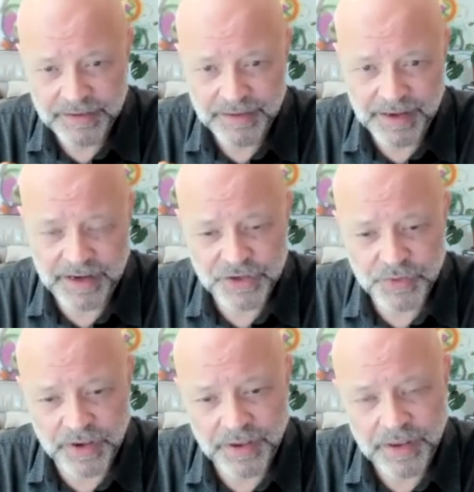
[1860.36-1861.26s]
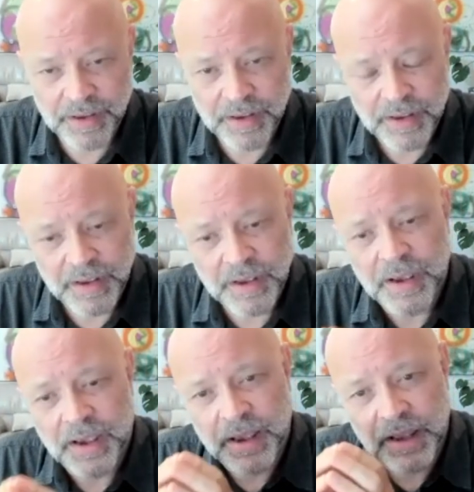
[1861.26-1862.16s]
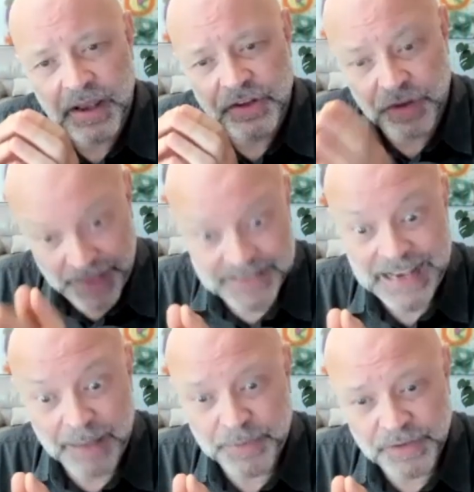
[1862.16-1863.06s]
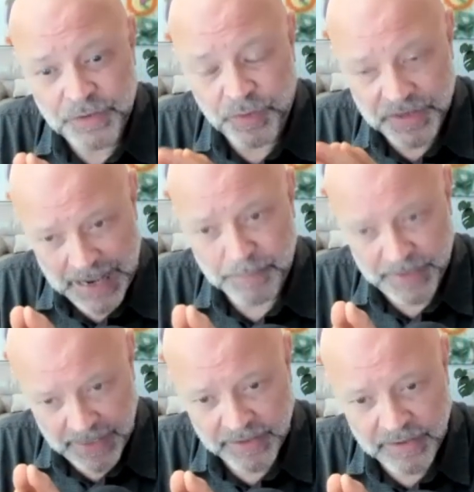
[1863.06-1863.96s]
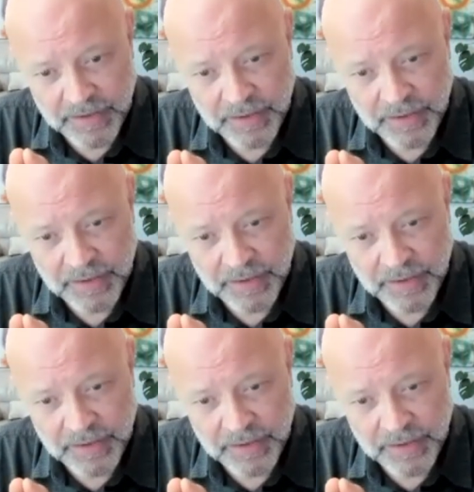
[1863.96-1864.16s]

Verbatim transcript: in history. So that's happened or is happening.